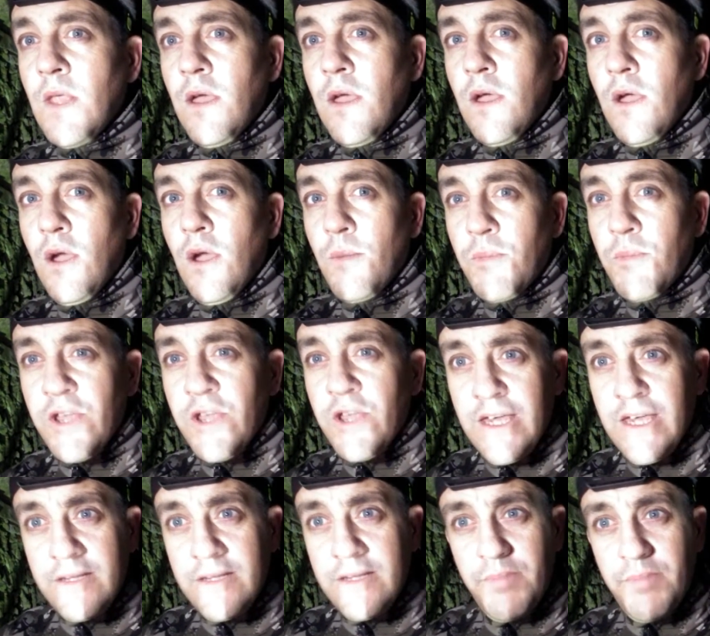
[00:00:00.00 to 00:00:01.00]
But the guilt
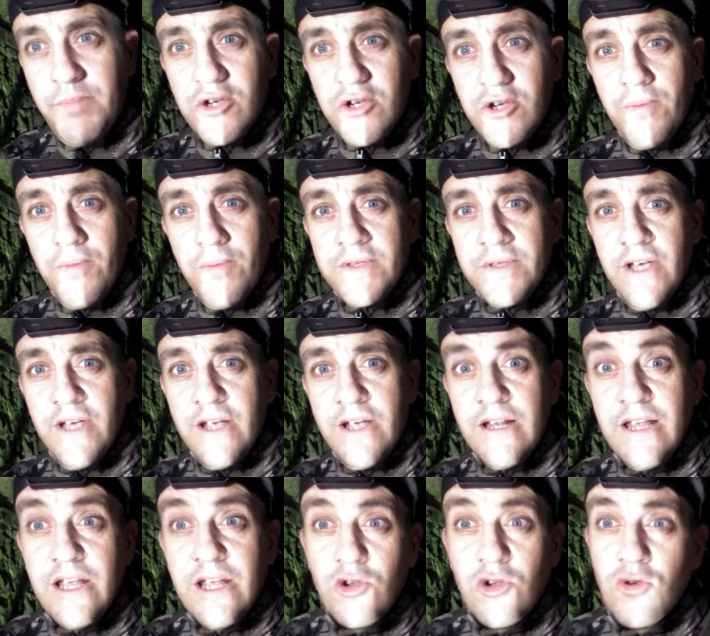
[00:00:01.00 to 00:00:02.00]
built up inside Lady
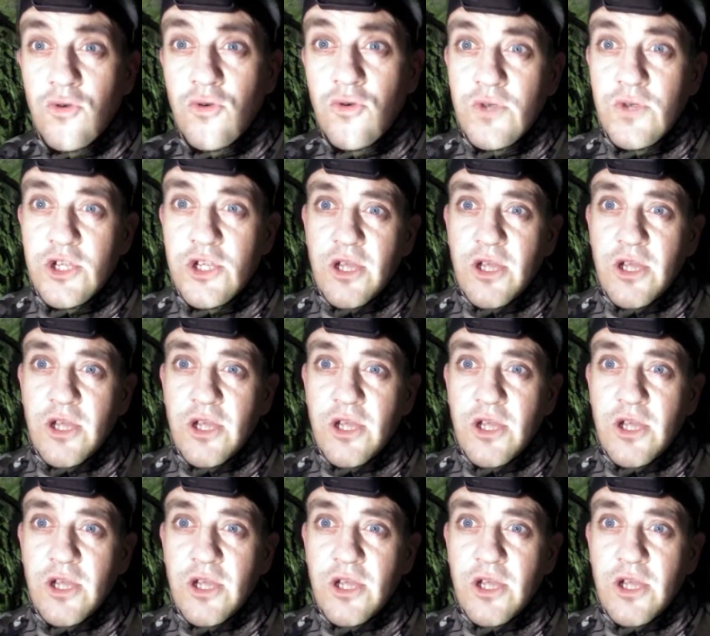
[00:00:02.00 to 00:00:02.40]
Larisha.